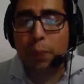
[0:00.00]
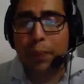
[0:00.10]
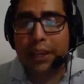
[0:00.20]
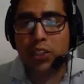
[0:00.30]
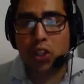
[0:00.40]

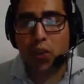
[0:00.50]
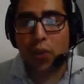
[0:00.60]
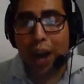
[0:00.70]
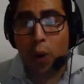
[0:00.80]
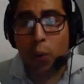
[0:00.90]
picture of
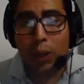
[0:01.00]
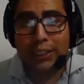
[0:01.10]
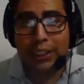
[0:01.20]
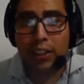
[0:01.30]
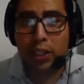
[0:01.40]
how well
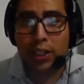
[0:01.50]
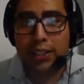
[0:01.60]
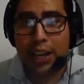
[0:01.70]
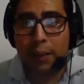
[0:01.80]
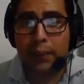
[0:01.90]
the learners
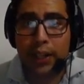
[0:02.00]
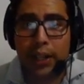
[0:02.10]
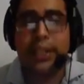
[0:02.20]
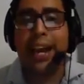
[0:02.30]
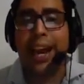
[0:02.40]
have
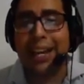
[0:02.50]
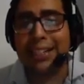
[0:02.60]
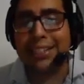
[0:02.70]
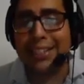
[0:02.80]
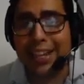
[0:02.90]
learned and
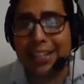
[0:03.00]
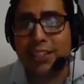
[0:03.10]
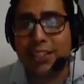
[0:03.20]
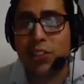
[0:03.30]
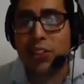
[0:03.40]
its less
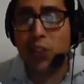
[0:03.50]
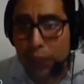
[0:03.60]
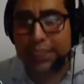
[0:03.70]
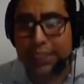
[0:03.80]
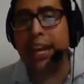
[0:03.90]

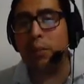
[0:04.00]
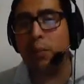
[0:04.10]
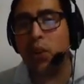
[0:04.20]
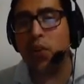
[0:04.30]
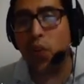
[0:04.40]

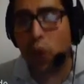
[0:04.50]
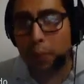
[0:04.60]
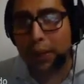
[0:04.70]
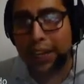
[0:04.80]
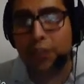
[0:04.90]
threatening and
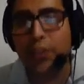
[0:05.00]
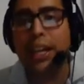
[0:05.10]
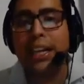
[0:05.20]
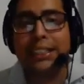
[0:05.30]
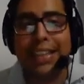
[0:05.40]
more
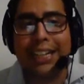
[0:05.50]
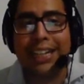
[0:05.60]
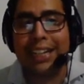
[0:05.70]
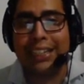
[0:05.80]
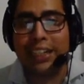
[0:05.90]
formative
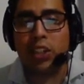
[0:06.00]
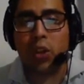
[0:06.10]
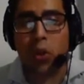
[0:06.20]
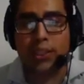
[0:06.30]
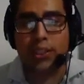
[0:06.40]
than an
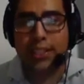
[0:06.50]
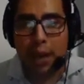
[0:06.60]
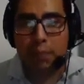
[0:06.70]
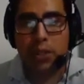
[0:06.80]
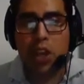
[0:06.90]
end course
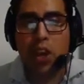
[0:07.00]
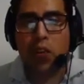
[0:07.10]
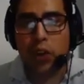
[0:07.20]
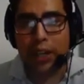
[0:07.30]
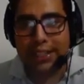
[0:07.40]
exams.
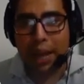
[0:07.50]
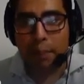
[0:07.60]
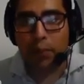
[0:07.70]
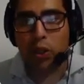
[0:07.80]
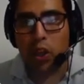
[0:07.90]
For
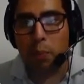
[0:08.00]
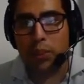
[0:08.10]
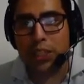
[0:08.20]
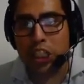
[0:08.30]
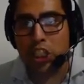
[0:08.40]
example,
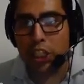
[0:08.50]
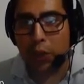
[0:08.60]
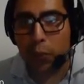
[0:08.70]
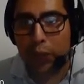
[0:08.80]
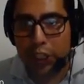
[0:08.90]
composition in
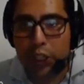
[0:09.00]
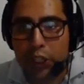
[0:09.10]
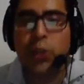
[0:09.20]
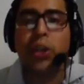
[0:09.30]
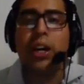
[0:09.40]
week
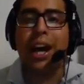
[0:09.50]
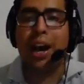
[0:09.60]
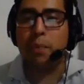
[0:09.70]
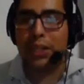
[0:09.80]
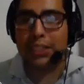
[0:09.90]
two, a
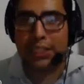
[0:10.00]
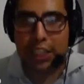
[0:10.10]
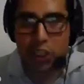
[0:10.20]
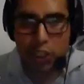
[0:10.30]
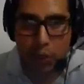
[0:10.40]

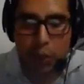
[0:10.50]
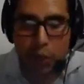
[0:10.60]
presentation in week